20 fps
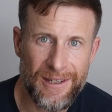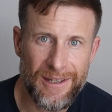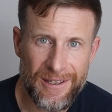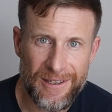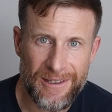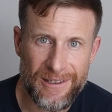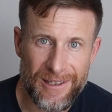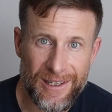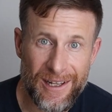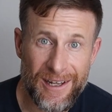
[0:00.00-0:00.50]

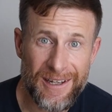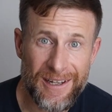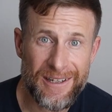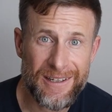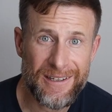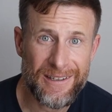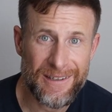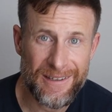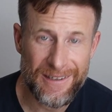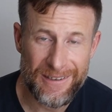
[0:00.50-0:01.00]
hitting
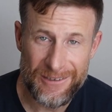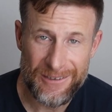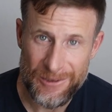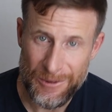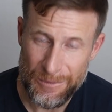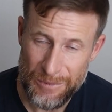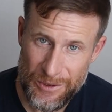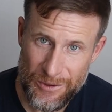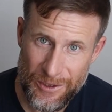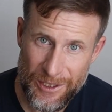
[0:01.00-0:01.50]
like,
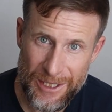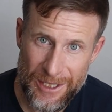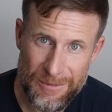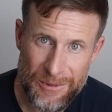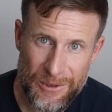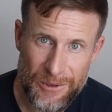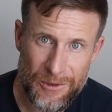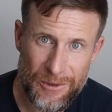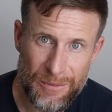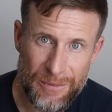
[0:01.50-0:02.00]
subscribe,
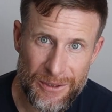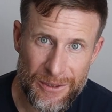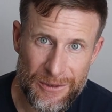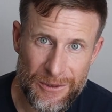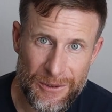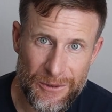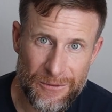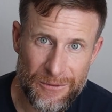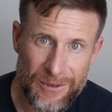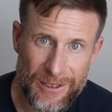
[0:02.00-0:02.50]
turn on the bell
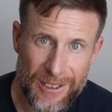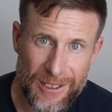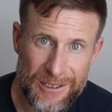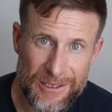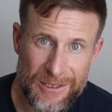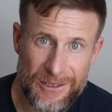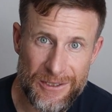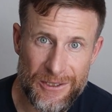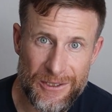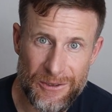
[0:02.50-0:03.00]

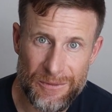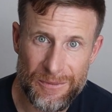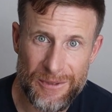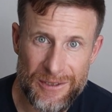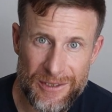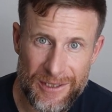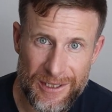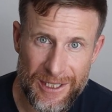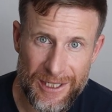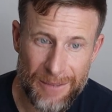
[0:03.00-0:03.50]
notifications so you don't
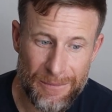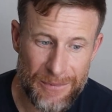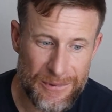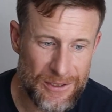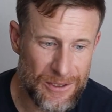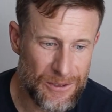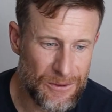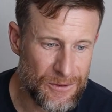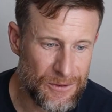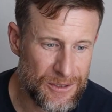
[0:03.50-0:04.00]
miss any
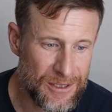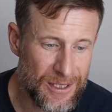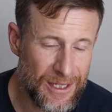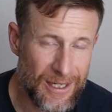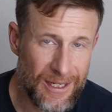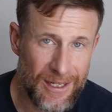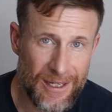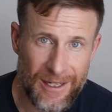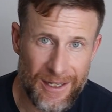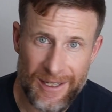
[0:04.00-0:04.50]
episodes.
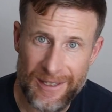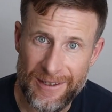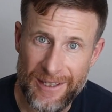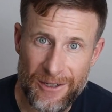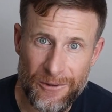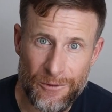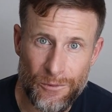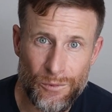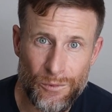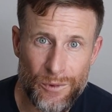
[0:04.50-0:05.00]
And
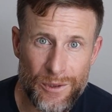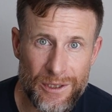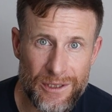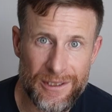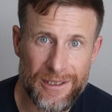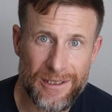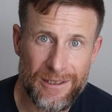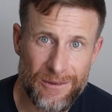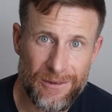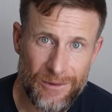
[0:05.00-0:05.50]
that'll
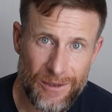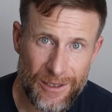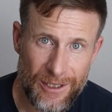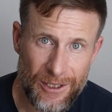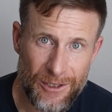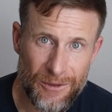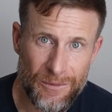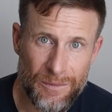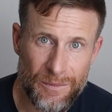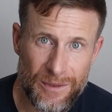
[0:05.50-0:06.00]
really
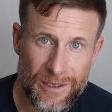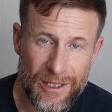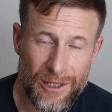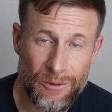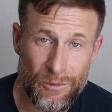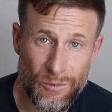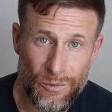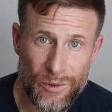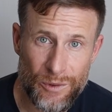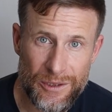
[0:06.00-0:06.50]
help.
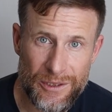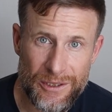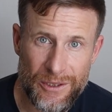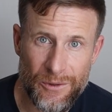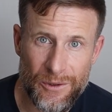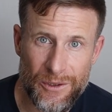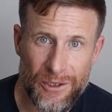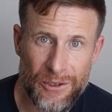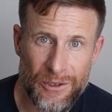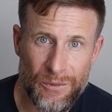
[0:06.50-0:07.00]
That'll really
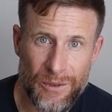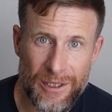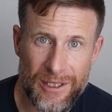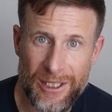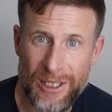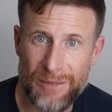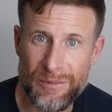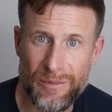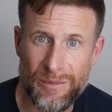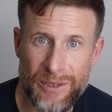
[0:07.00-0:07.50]
go a long way in
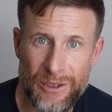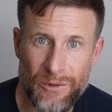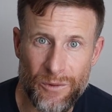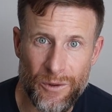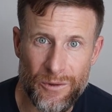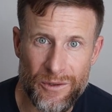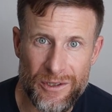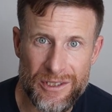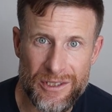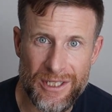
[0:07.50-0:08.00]
helping me
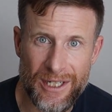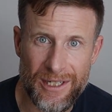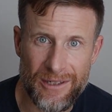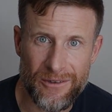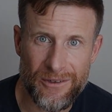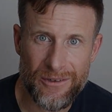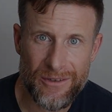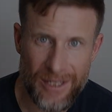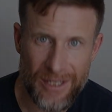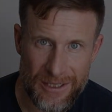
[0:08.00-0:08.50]
grow this
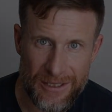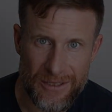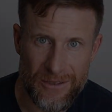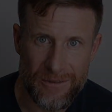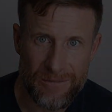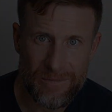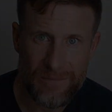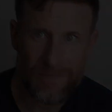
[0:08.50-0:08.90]
channel. Thank you.